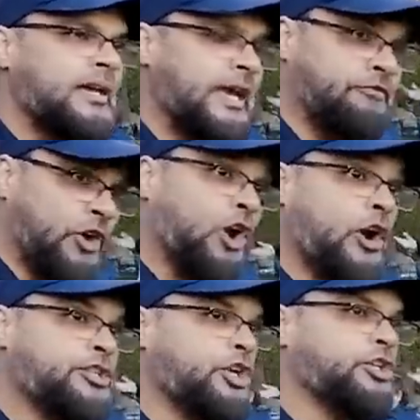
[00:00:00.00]
if you're
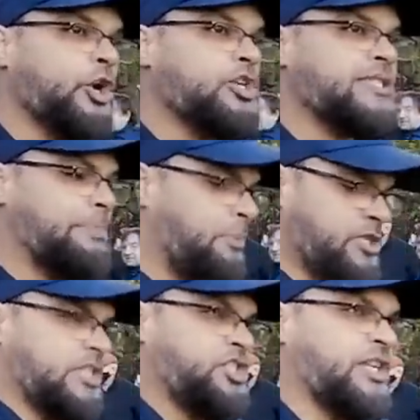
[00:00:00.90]
going to use that
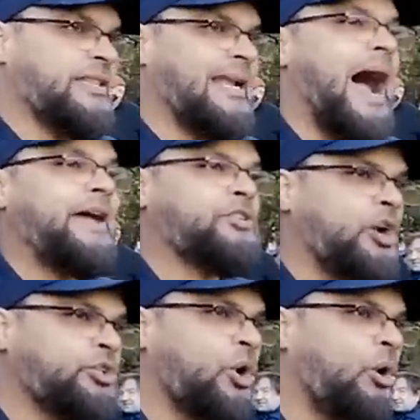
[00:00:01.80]
position that I
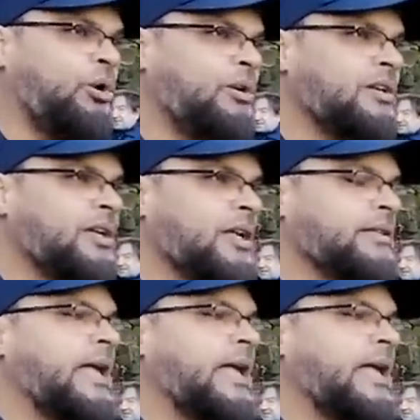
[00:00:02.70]
don't know,